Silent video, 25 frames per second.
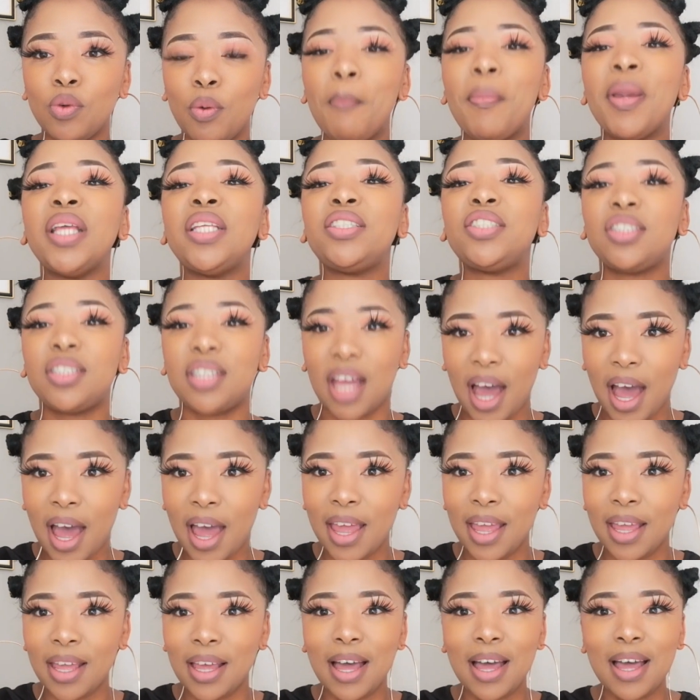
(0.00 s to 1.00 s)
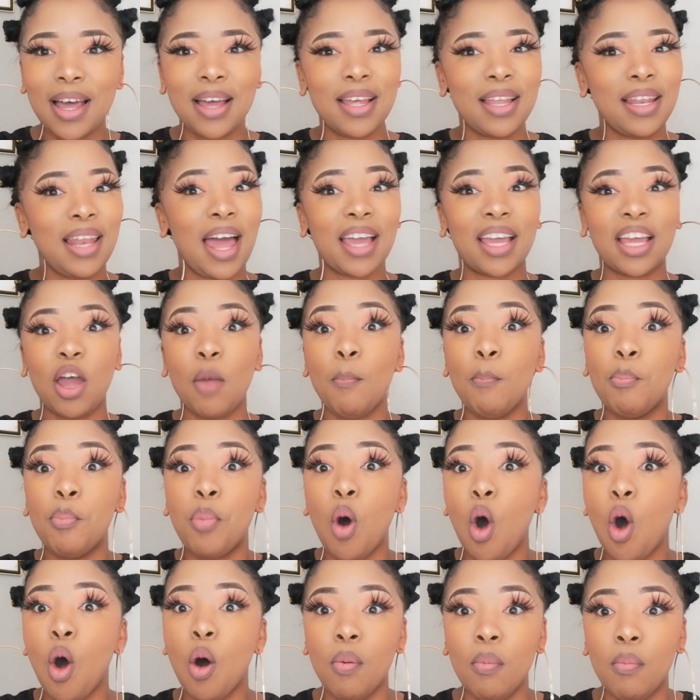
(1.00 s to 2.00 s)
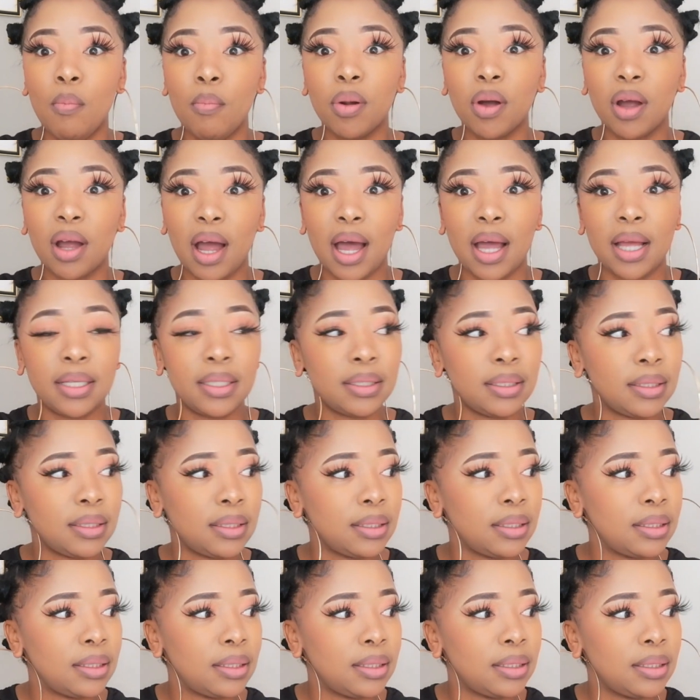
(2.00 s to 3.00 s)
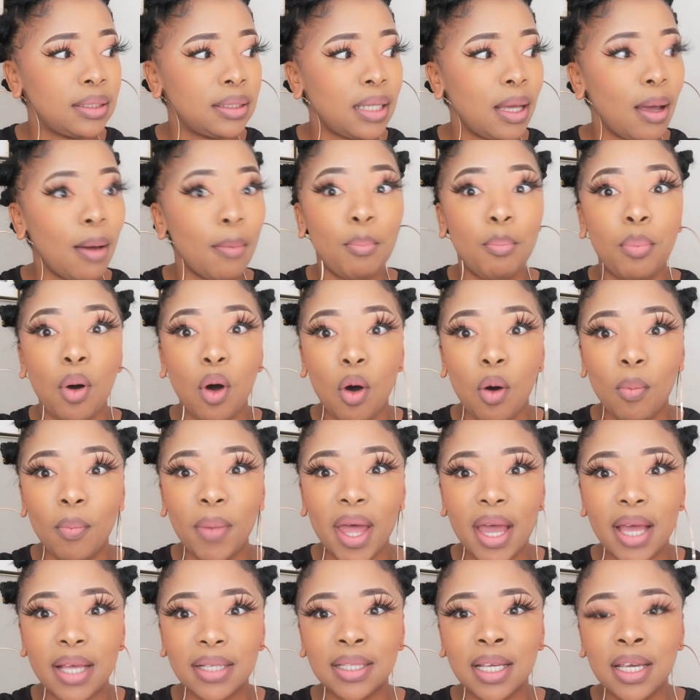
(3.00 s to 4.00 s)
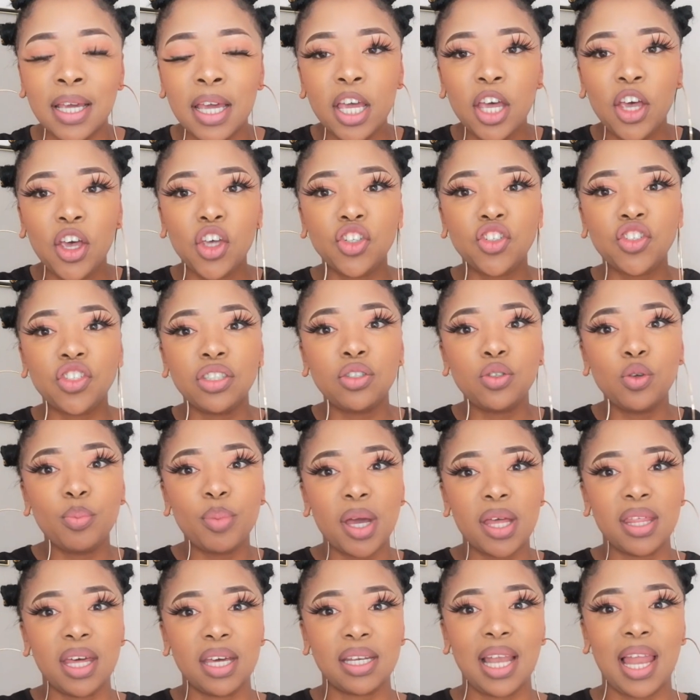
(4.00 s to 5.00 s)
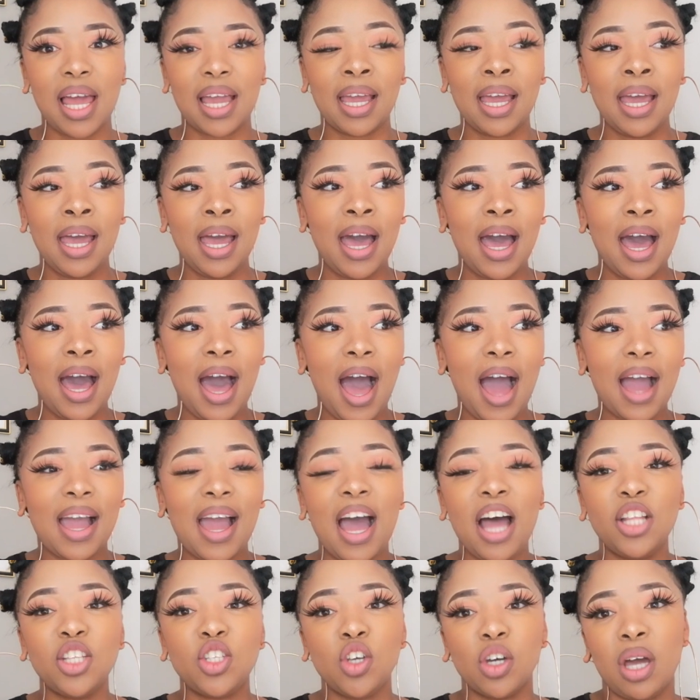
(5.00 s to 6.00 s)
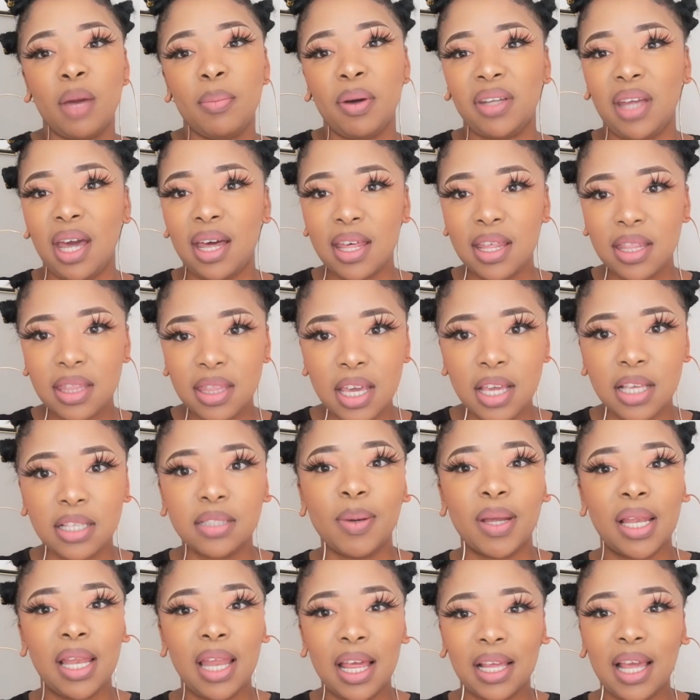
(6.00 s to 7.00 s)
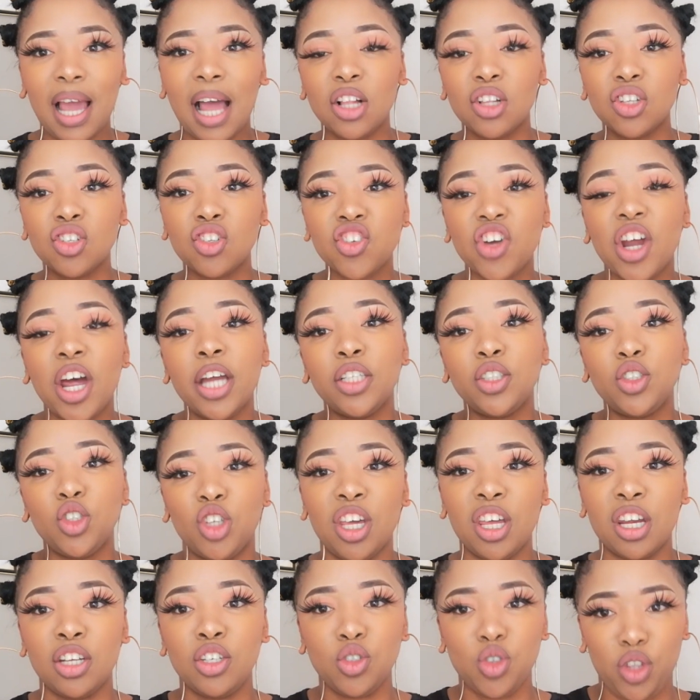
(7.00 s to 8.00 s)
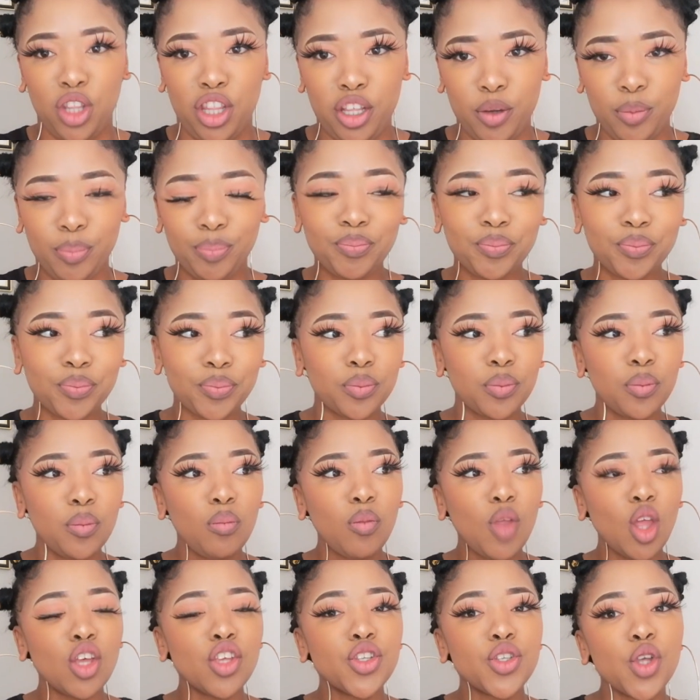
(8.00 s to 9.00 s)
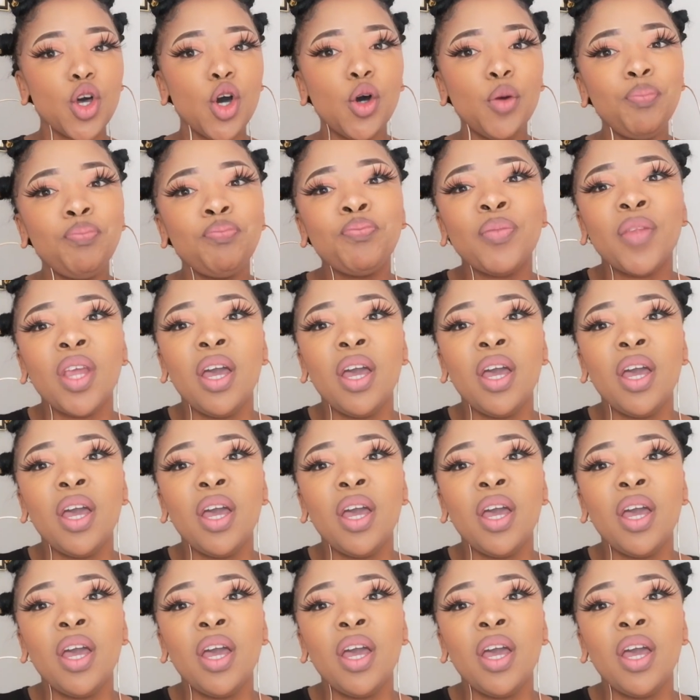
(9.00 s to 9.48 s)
bitch die, like a bomb, guys. A bomb is. It's just too bad that like I can't talk about other things, but like I'll try to get into them. So